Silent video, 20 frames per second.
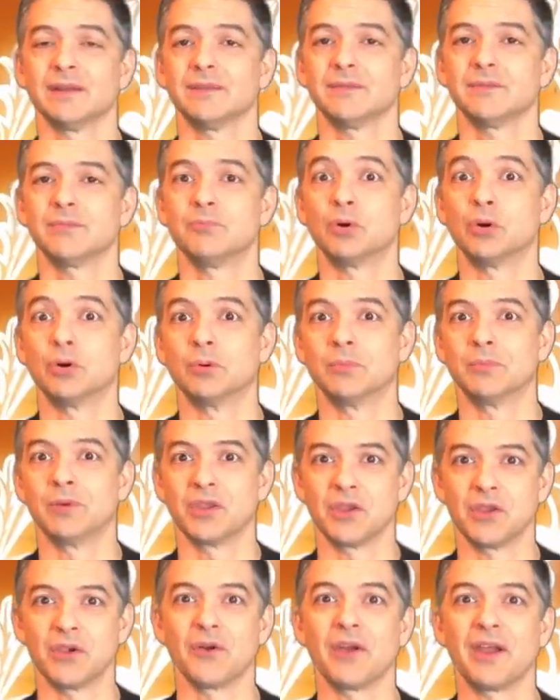boom,
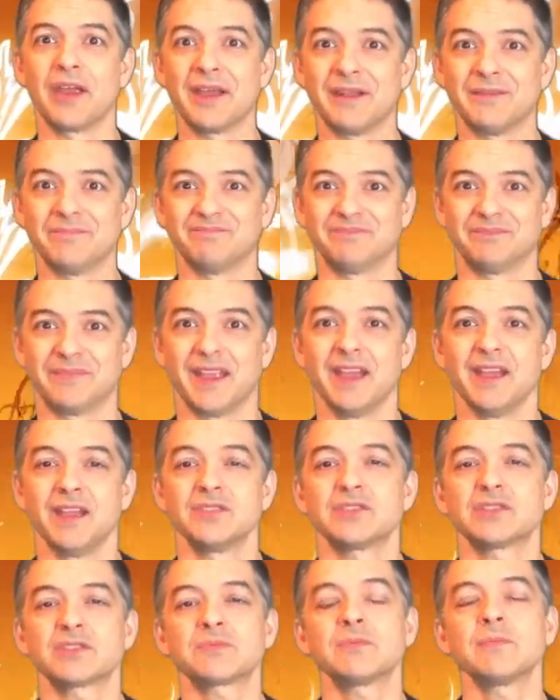you're in.
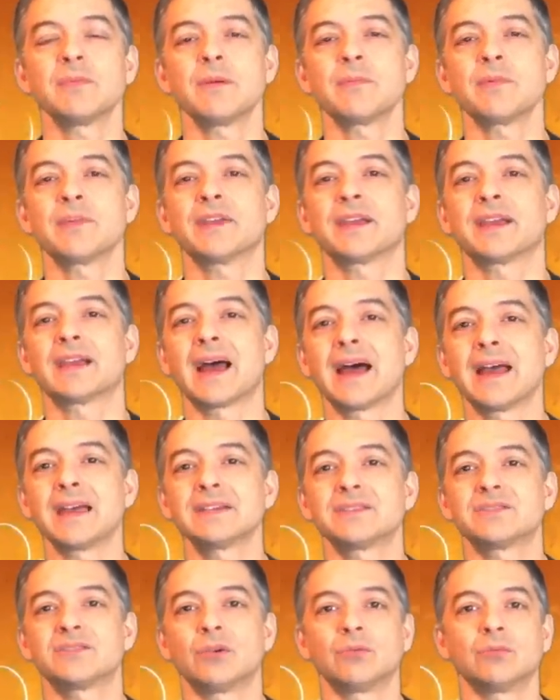Just remember that
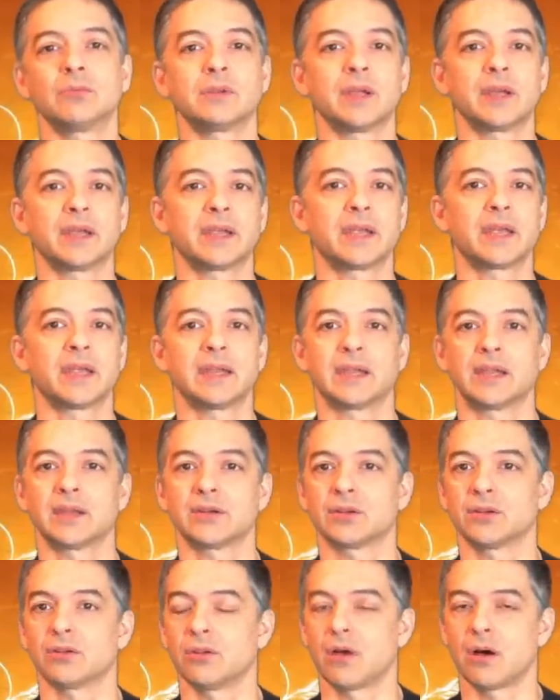guys don't like getting
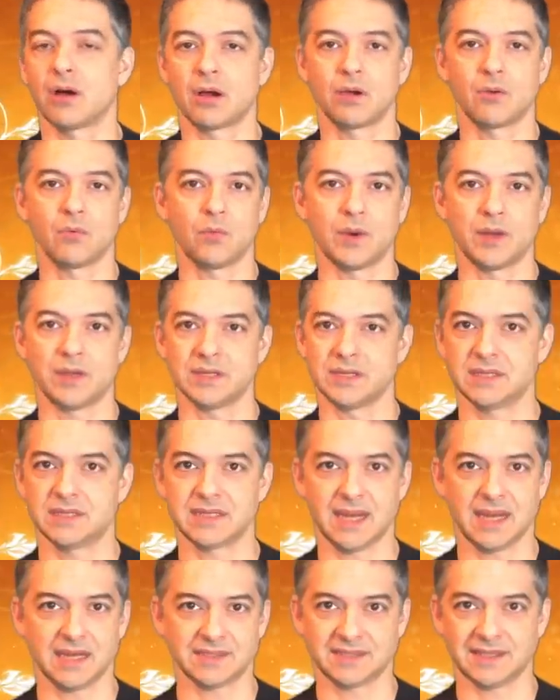into long-winded
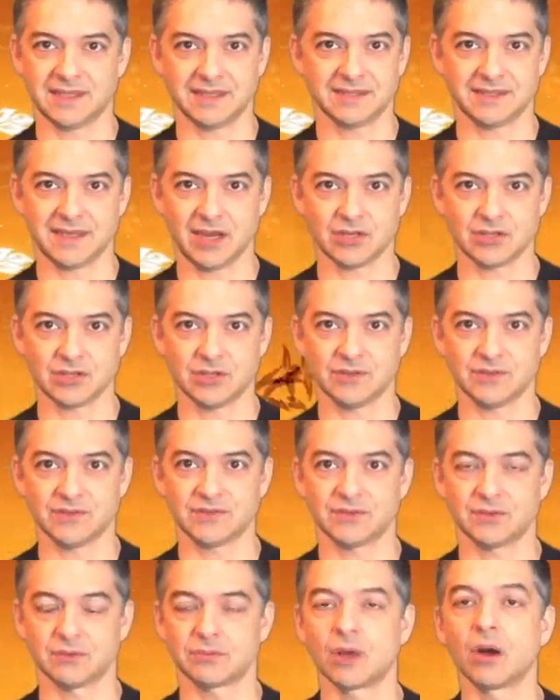texting sessions,
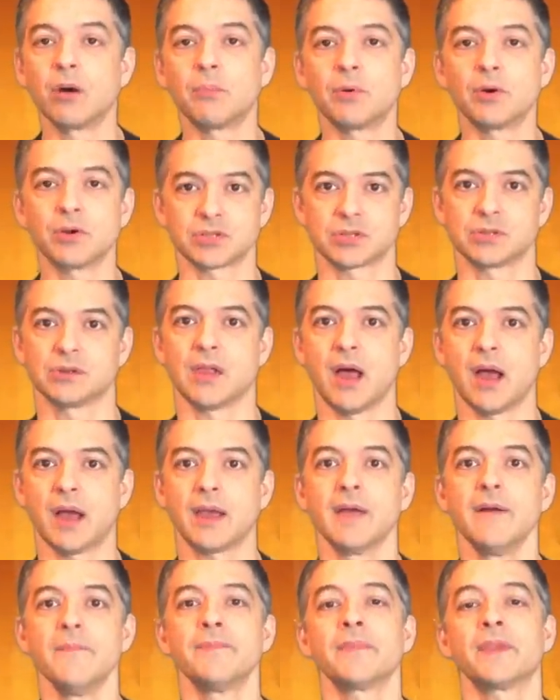so don't push your
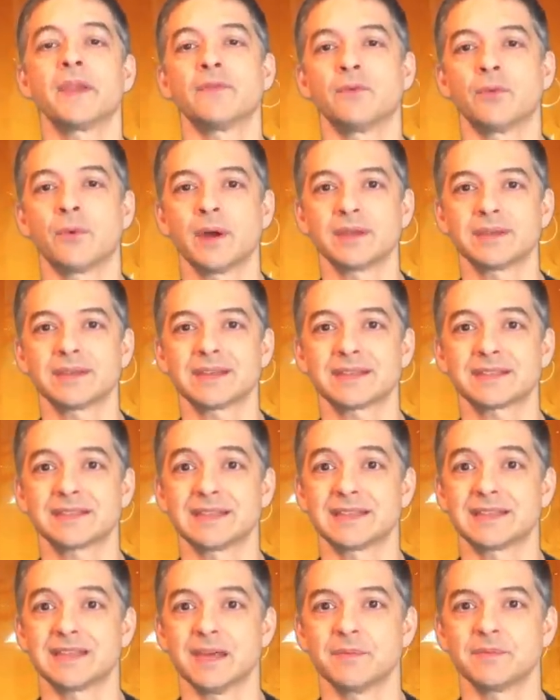luck. If you want
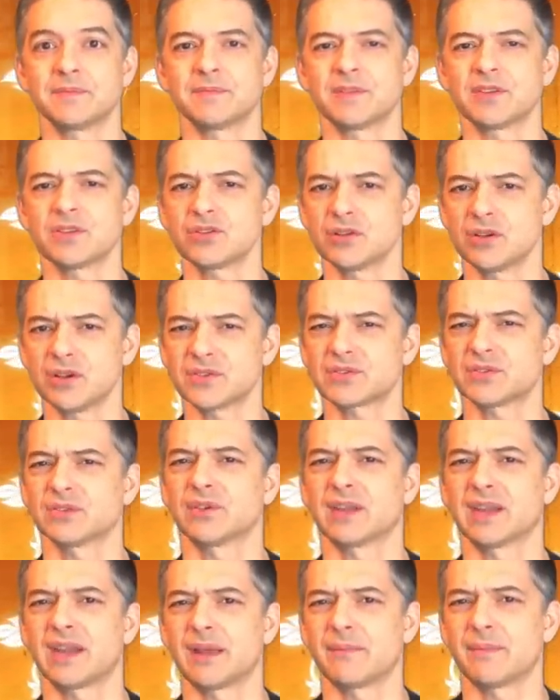texting tips, make sure you also
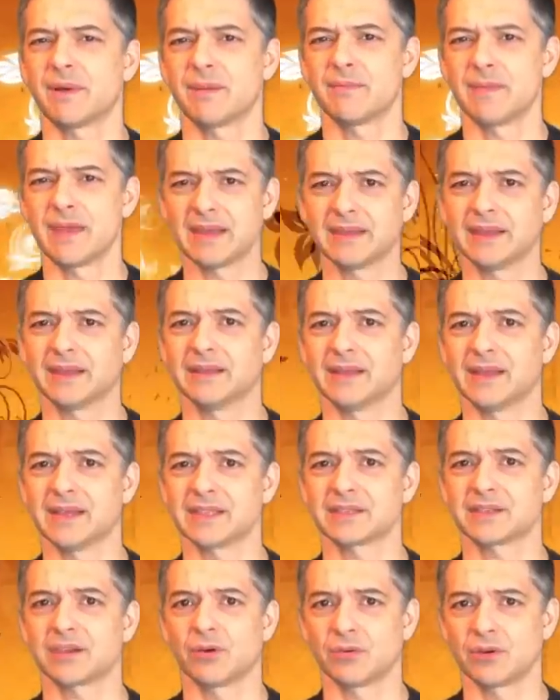get on my mailing
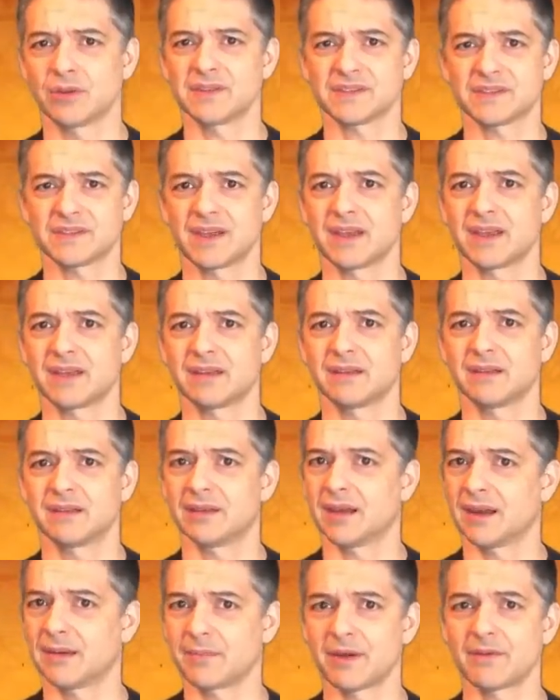list. Go to the site,
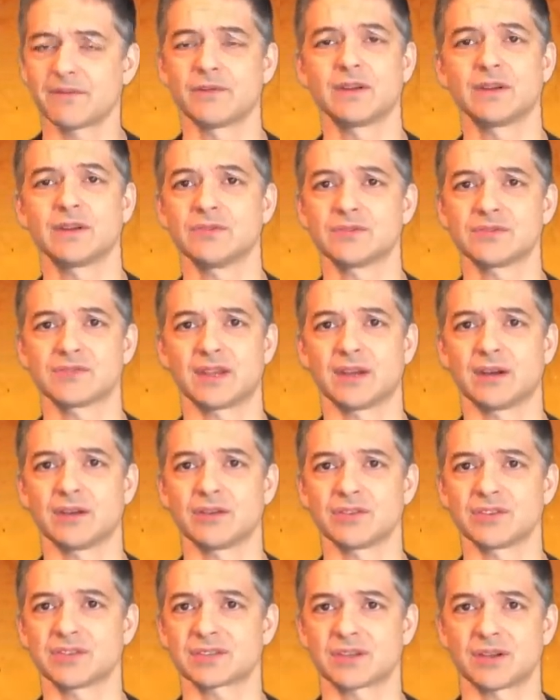get on my free newsletter.
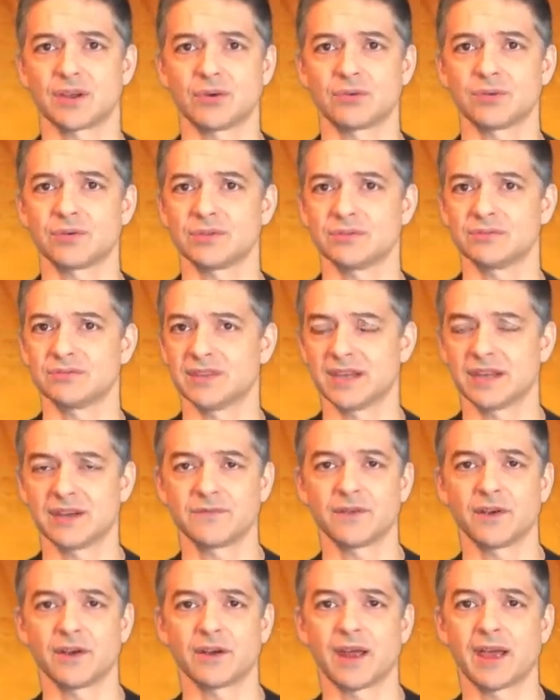Just go to
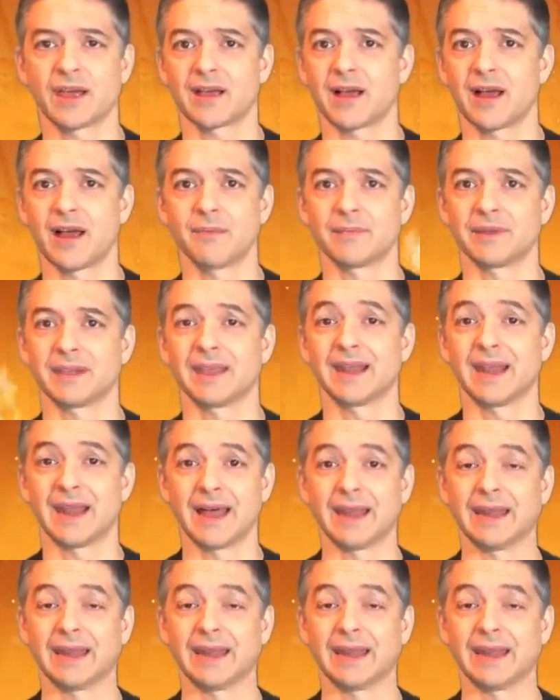datingfire.com and get on